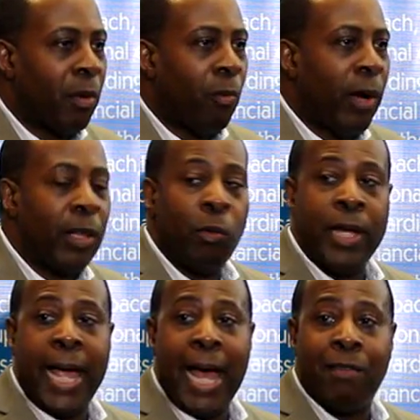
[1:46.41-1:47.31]
Whether we
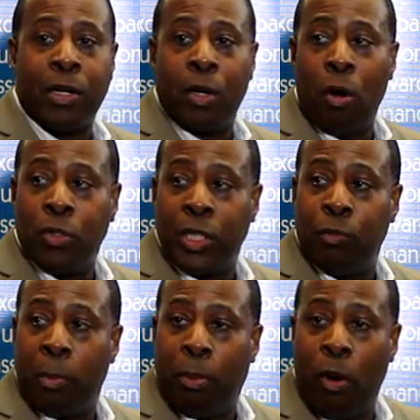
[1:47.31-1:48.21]
have a coaching
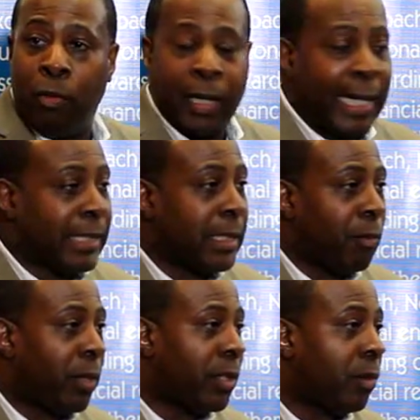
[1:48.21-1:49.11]
rapport
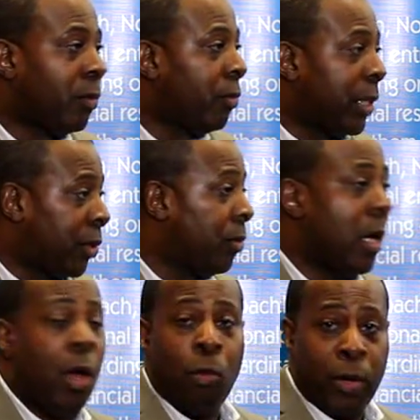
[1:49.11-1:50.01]
relationship with you, with you,
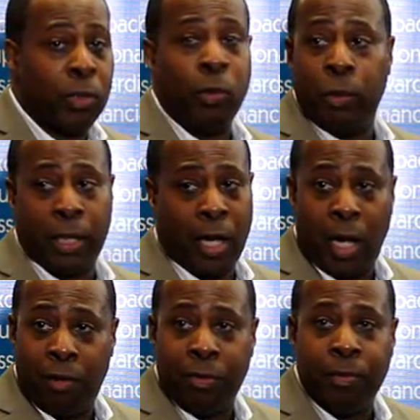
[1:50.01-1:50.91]
which we would love,